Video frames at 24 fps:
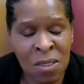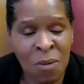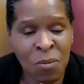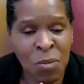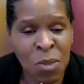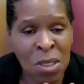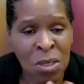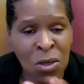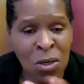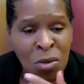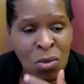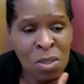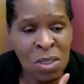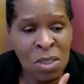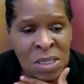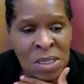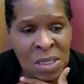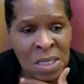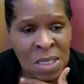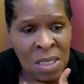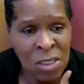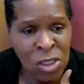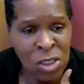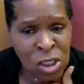them in your
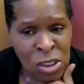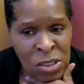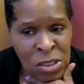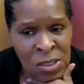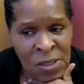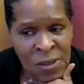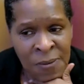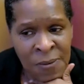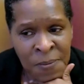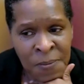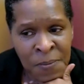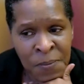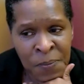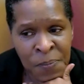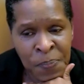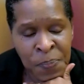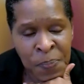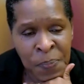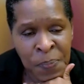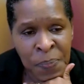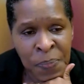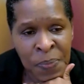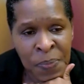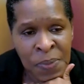discussion.
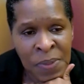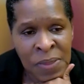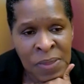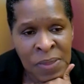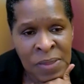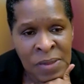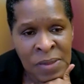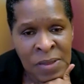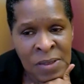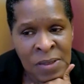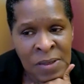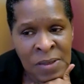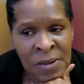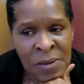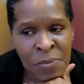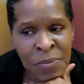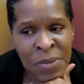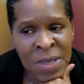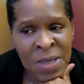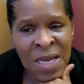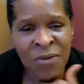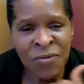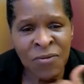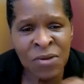
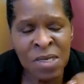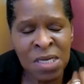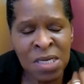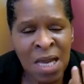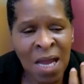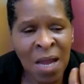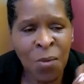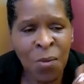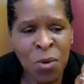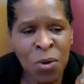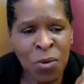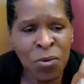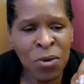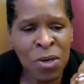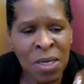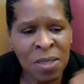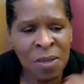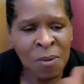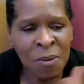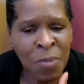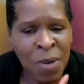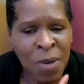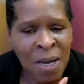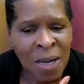But every time we read
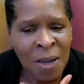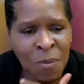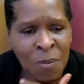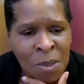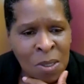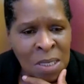the Bible,